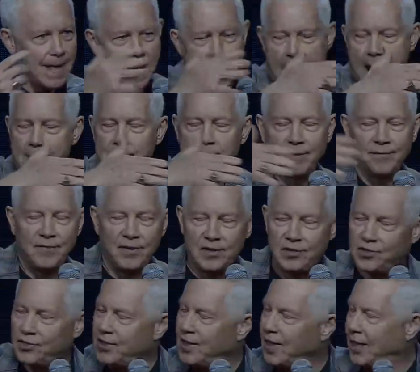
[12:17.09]
I'm a
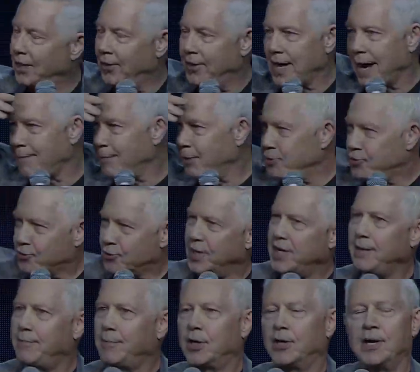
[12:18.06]
visionary, I'm a
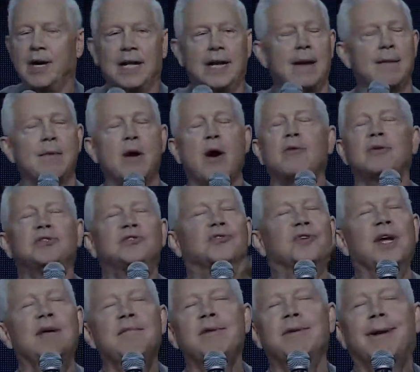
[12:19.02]
dreamer, and I'm always
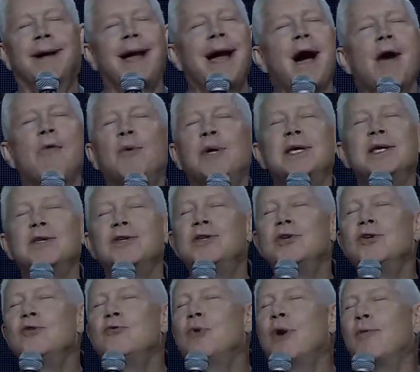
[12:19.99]
dreaming about how we can
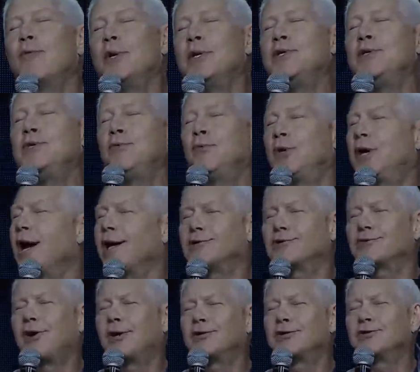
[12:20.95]
do what God's
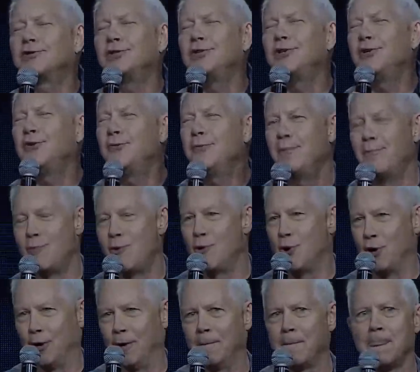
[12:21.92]
called us to do
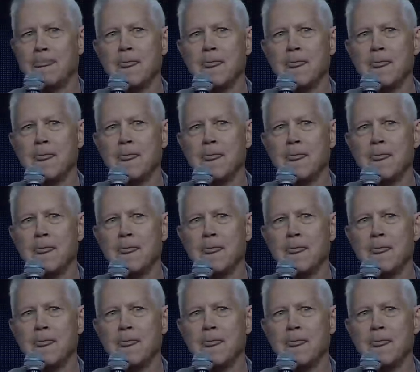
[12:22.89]
more.